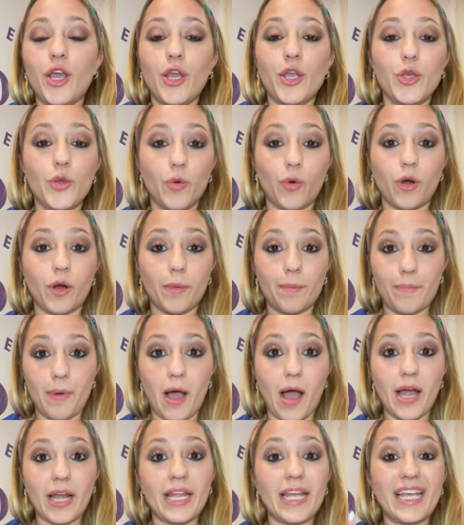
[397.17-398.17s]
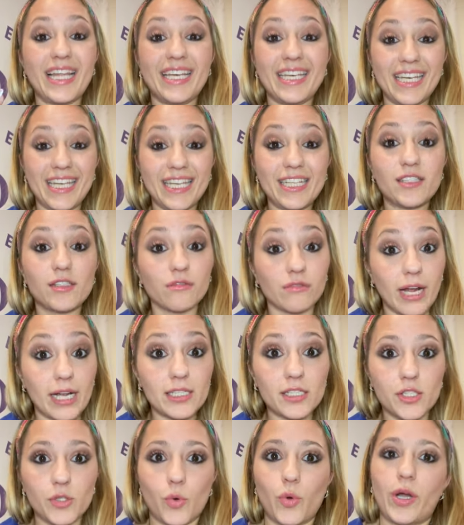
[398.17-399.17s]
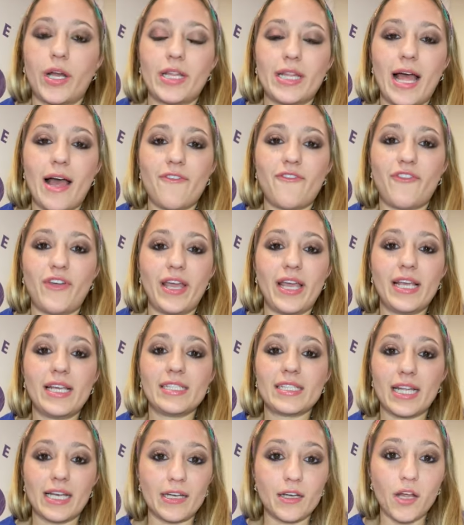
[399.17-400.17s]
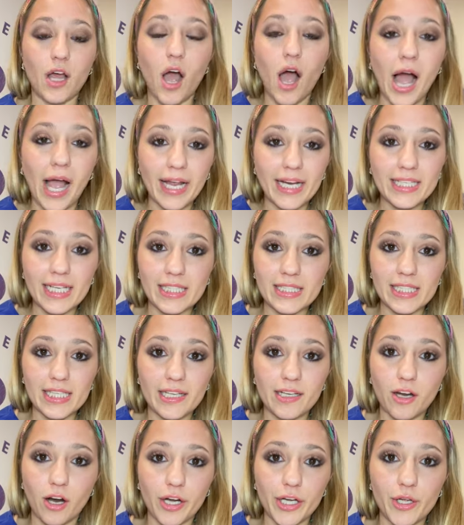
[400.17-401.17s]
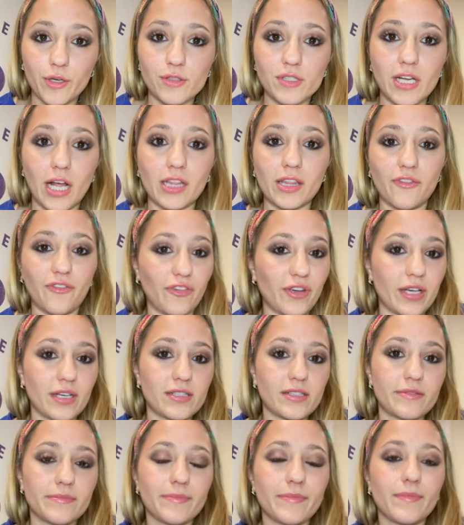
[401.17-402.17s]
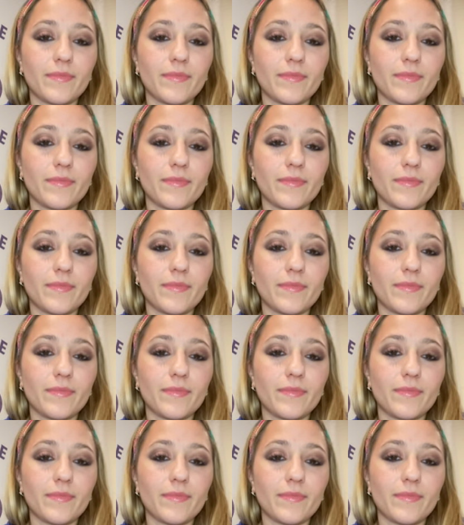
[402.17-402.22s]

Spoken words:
your body needs rest during that phase, and high intensity cardio is not the fix.